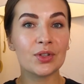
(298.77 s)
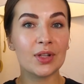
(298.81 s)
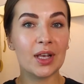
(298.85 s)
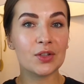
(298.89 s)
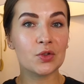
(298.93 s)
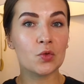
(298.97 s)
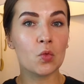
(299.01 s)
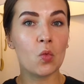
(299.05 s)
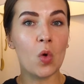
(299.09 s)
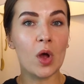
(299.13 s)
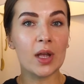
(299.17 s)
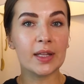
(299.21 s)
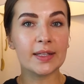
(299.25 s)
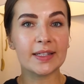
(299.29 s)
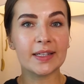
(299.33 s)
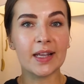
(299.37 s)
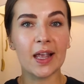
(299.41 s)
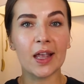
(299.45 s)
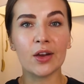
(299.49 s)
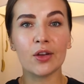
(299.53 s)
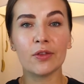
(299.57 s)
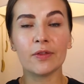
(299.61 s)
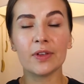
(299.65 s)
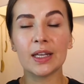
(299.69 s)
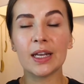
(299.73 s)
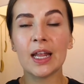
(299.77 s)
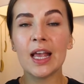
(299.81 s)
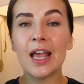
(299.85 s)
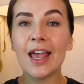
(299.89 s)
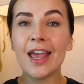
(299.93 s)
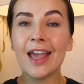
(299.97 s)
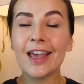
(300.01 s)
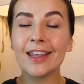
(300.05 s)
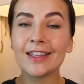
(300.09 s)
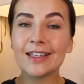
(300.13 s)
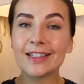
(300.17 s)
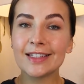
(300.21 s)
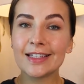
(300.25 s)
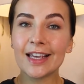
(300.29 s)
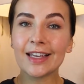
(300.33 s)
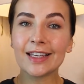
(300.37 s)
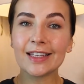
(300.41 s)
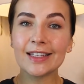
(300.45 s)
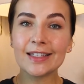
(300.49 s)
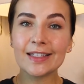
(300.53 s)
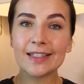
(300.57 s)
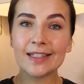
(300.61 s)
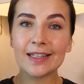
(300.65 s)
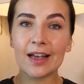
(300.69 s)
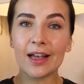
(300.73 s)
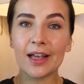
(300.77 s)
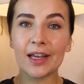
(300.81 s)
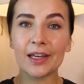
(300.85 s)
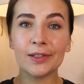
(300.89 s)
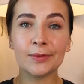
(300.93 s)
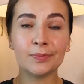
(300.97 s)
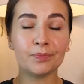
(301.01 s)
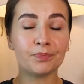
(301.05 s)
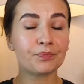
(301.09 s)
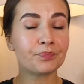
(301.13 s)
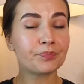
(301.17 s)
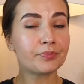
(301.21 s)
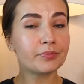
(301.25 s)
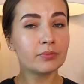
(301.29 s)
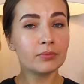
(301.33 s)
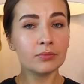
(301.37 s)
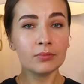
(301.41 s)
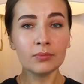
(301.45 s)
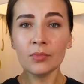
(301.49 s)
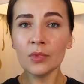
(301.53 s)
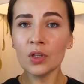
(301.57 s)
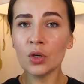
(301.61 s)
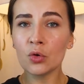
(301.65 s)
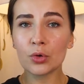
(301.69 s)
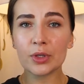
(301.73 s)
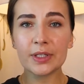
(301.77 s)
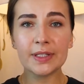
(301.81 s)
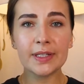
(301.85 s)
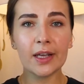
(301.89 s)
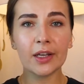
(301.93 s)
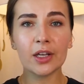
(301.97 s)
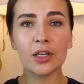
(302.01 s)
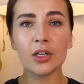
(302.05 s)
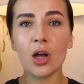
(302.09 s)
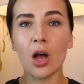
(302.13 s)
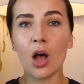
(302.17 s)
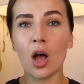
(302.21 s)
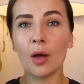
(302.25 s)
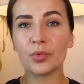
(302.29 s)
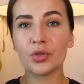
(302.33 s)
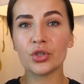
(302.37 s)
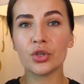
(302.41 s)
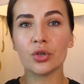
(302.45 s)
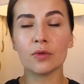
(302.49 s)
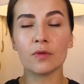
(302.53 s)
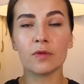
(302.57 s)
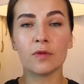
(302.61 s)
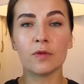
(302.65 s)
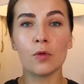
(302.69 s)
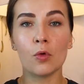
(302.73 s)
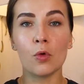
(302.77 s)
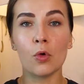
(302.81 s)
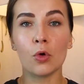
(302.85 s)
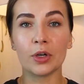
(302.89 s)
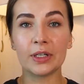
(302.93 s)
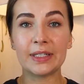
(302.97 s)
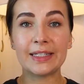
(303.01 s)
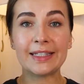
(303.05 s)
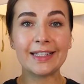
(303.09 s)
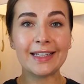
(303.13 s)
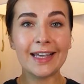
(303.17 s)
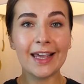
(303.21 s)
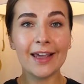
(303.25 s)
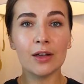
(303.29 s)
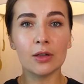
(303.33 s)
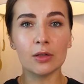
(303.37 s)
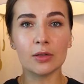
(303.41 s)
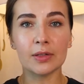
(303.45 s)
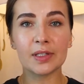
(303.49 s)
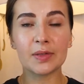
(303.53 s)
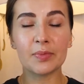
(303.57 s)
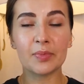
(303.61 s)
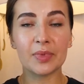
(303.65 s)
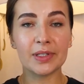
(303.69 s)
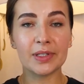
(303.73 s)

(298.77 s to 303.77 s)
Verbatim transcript: That's one side of it. And the second side Our second option for sales